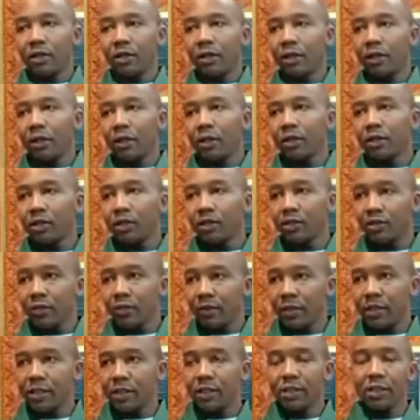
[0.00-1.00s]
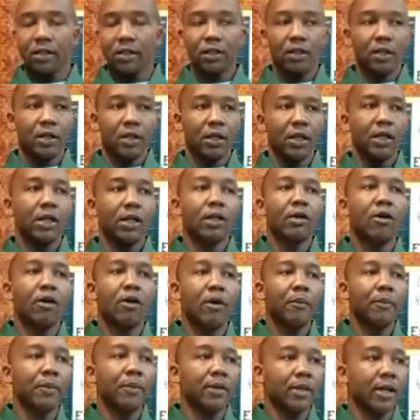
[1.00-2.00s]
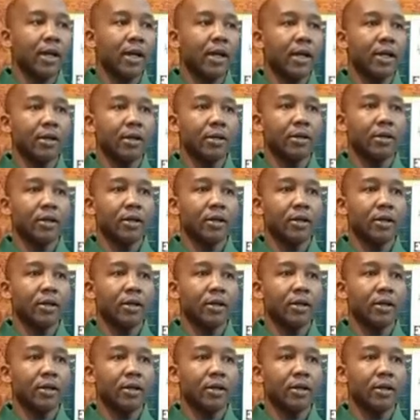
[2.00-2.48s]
in the streets, in the open air,